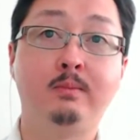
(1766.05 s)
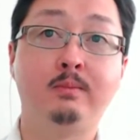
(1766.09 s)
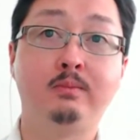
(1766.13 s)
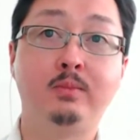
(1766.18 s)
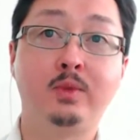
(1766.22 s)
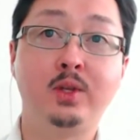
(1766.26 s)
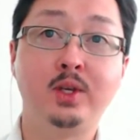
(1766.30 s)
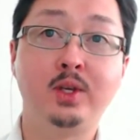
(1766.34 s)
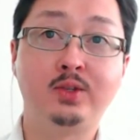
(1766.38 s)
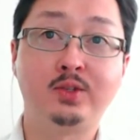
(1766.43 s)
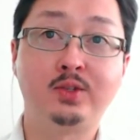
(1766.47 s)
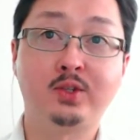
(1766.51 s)

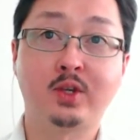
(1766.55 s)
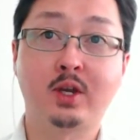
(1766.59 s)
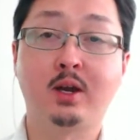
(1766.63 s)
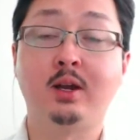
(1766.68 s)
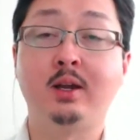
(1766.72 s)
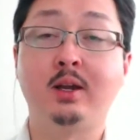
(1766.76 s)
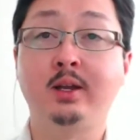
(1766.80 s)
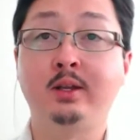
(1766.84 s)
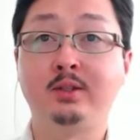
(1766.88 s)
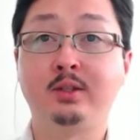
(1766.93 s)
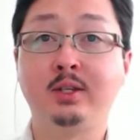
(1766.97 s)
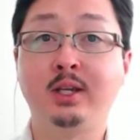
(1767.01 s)
these
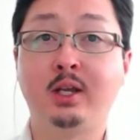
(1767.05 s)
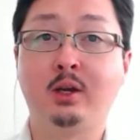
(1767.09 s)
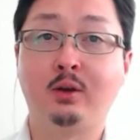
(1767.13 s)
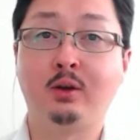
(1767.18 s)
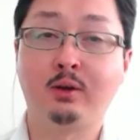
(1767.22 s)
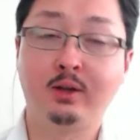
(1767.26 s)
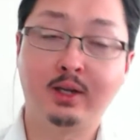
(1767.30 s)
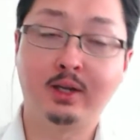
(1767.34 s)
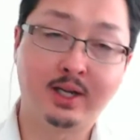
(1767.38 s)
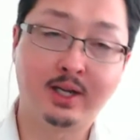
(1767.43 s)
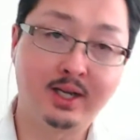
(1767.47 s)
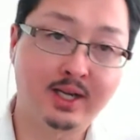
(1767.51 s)
kinds,
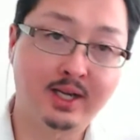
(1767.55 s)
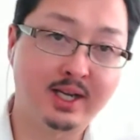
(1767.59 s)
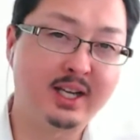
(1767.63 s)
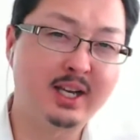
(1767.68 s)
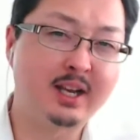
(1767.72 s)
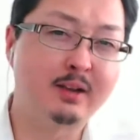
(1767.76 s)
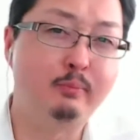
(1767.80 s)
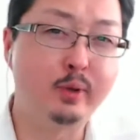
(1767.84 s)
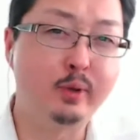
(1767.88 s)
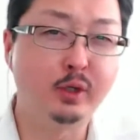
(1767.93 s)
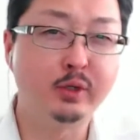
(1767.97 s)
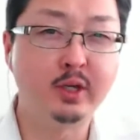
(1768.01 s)
again,
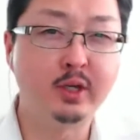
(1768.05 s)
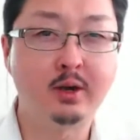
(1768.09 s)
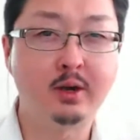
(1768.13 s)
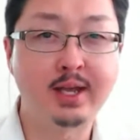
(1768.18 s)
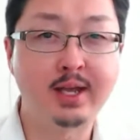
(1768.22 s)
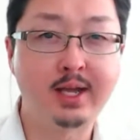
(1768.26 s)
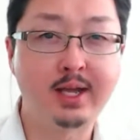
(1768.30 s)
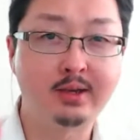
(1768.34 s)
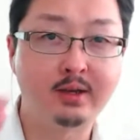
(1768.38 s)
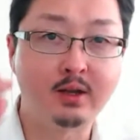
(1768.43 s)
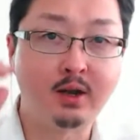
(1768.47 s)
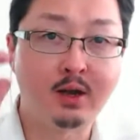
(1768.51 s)
kind of building
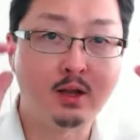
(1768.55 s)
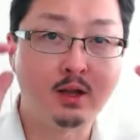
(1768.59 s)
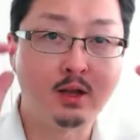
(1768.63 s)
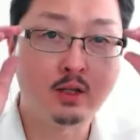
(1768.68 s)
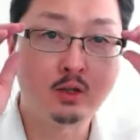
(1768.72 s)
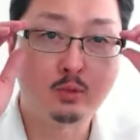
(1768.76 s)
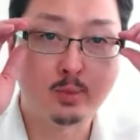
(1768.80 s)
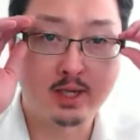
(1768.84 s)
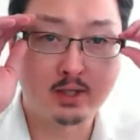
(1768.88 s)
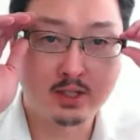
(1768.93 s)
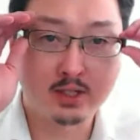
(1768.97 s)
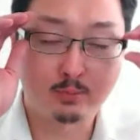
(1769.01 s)
on that
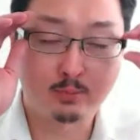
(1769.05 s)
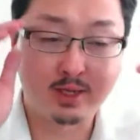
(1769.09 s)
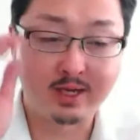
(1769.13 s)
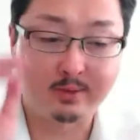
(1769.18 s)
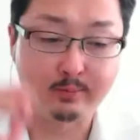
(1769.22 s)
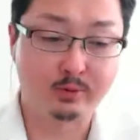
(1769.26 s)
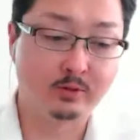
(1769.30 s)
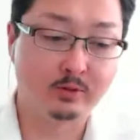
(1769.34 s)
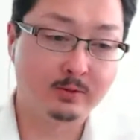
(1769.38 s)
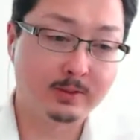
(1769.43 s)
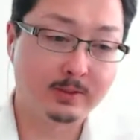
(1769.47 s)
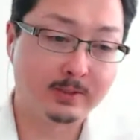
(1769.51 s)
knowledge base that
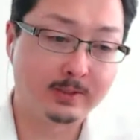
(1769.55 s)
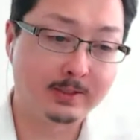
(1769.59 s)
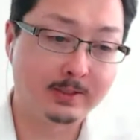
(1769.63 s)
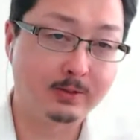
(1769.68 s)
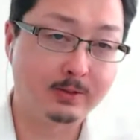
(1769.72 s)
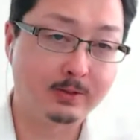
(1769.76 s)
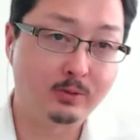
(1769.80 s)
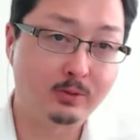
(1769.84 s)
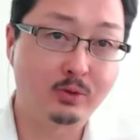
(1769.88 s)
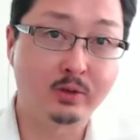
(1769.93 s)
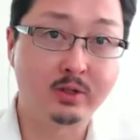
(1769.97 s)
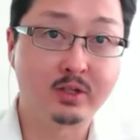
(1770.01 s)

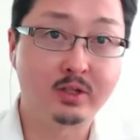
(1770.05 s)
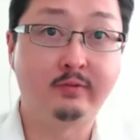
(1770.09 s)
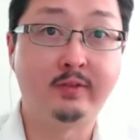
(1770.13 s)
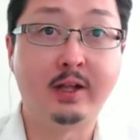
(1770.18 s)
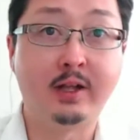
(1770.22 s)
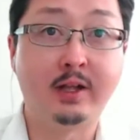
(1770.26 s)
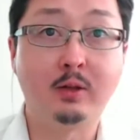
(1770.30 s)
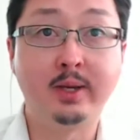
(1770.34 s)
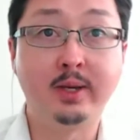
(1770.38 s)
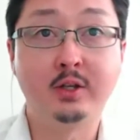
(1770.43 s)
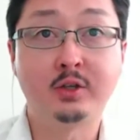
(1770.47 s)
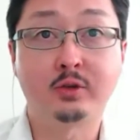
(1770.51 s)
people who are
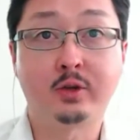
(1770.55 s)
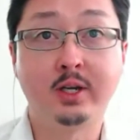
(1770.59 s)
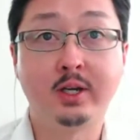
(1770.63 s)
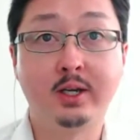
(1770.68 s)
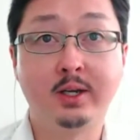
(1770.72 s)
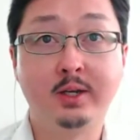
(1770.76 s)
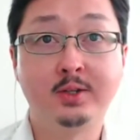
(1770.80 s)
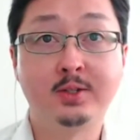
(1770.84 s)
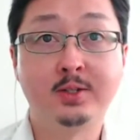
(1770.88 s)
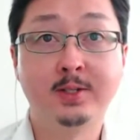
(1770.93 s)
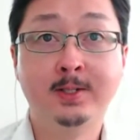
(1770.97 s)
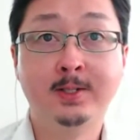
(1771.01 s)
developing the
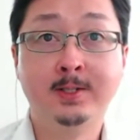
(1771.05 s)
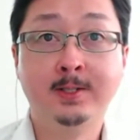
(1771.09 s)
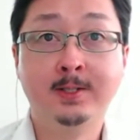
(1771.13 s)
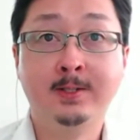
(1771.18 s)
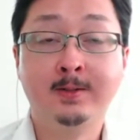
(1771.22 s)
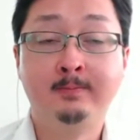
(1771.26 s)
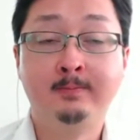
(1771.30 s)
trainings